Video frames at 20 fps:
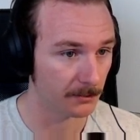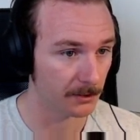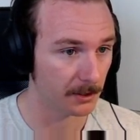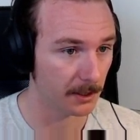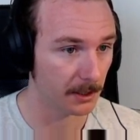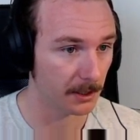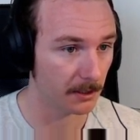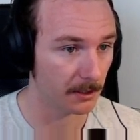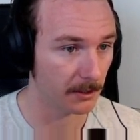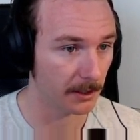You're
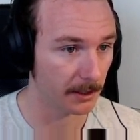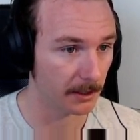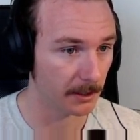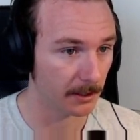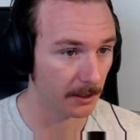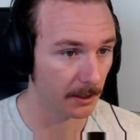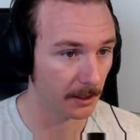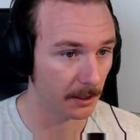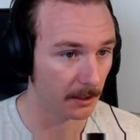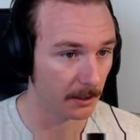gonna click
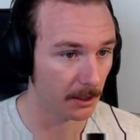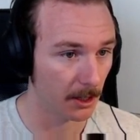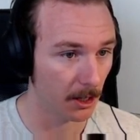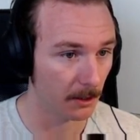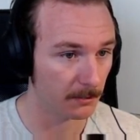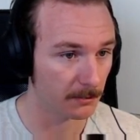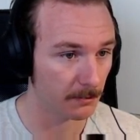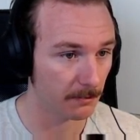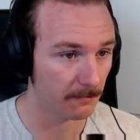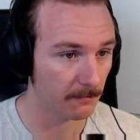
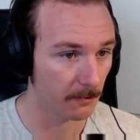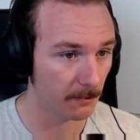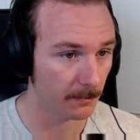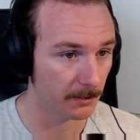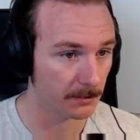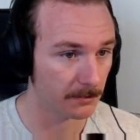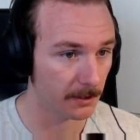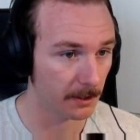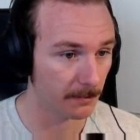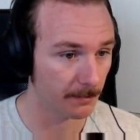columns
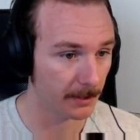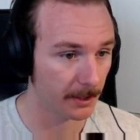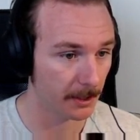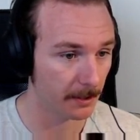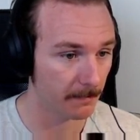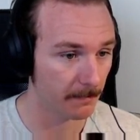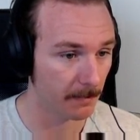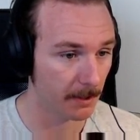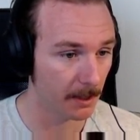performance right up here.